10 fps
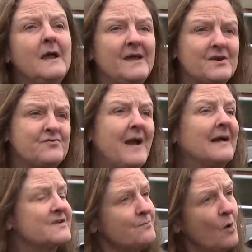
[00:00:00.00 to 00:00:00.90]
it
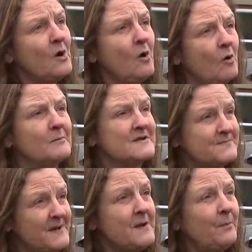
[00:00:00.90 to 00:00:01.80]
attracts more homeless
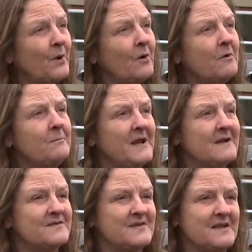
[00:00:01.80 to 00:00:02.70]
people,
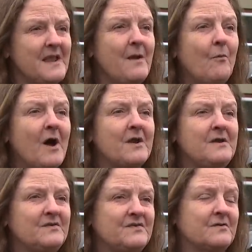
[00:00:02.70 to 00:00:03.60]
because then they want to
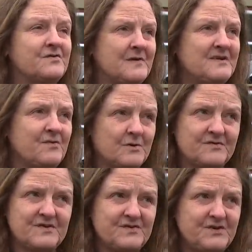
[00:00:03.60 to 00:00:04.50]
use those
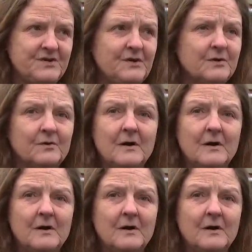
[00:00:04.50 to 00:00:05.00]
resources too.